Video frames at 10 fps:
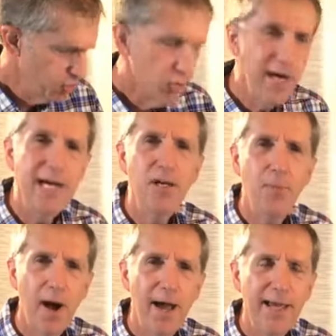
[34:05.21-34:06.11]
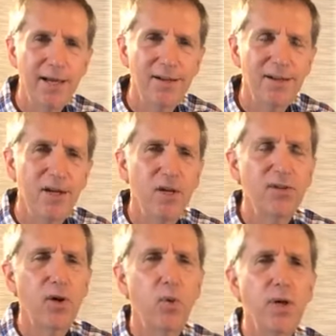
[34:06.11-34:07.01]
trained by it.
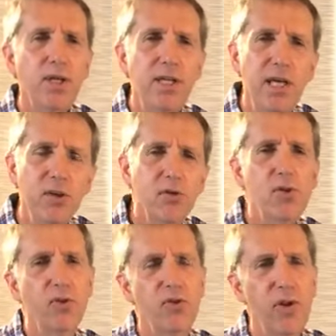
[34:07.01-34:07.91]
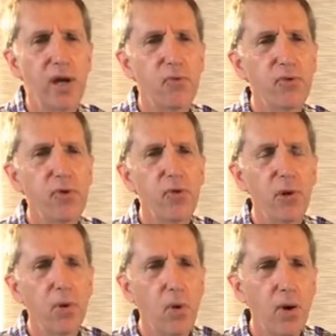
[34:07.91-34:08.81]
So yield yourself to
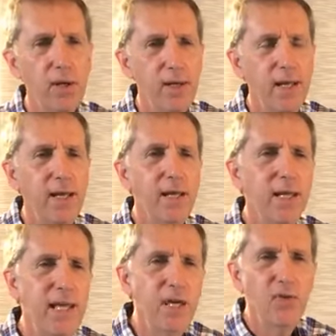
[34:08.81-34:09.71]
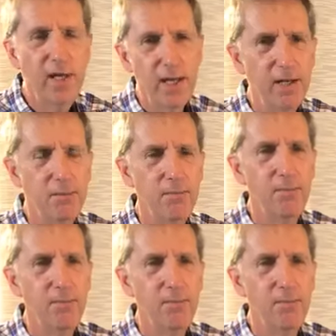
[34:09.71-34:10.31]
the Lord. Give in.